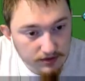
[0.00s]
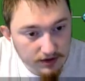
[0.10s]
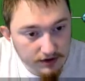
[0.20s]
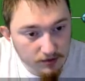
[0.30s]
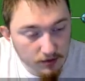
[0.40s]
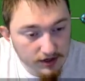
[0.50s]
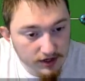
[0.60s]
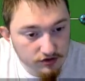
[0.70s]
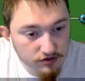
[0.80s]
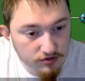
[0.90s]
I don't want to
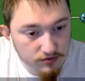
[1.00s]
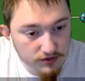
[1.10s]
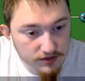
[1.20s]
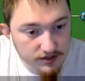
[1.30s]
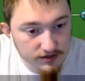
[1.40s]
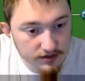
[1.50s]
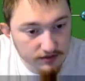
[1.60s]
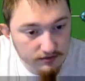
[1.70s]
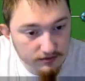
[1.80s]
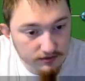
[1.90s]
get too risky, though.
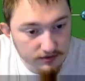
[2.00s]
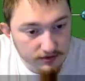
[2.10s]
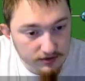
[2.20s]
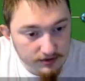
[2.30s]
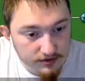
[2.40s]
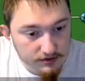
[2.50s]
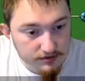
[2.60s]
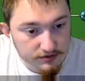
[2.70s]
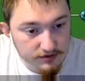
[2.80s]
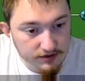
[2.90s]

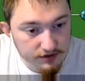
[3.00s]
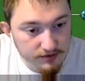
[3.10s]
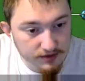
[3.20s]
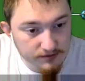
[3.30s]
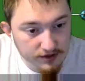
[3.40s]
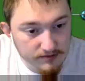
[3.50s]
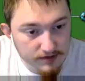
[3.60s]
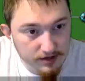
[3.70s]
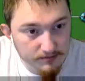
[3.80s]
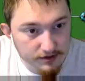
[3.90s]
So that's why I'm trying to
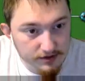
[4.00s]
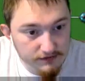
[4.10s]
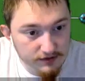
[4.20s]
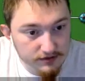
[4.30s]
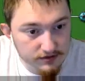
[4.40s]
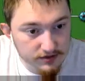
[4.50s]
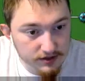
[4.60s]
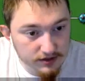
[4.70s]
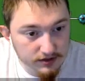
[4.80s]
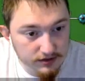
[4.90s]
make up our defenses here.